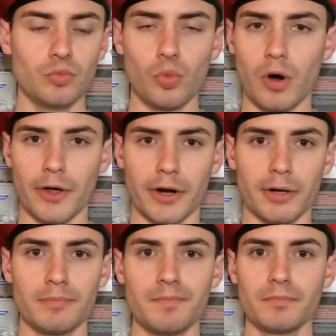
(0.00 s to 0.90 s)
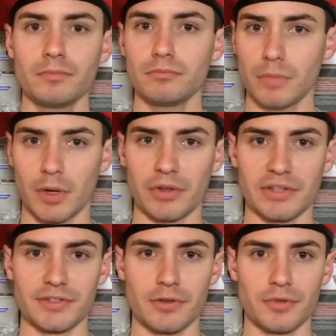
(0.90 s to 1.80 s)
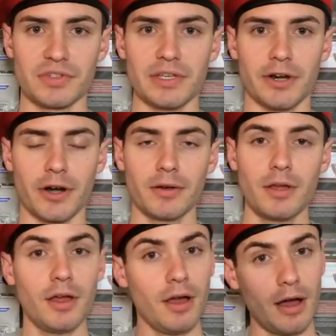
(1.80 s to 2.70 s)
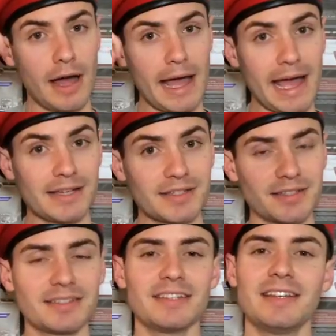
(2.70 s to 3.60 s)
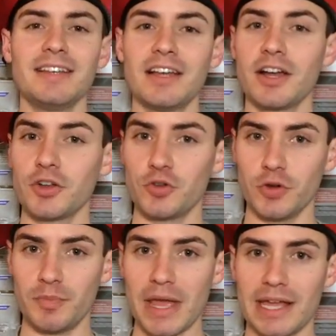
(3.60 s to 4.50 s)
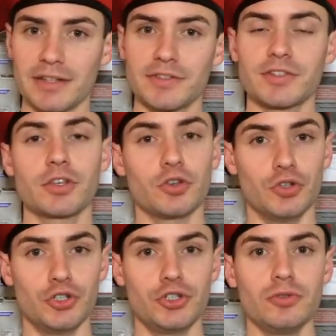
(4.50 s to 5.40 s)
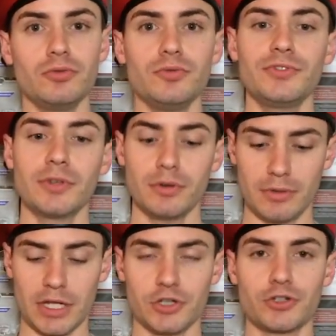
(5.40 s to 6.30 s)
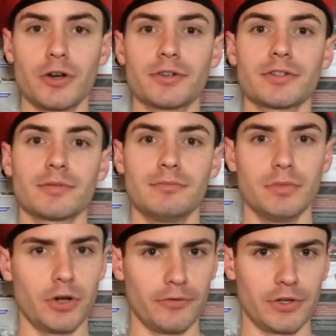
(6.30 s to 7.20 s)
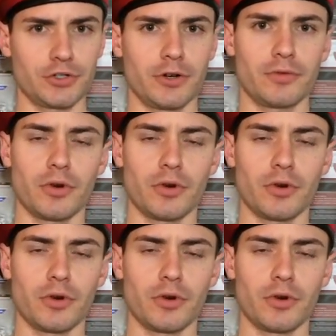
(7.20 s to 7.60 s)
water, I'd consider those gear. A hat. Good pants, good shoes, a shirt, Nerfing shirt, of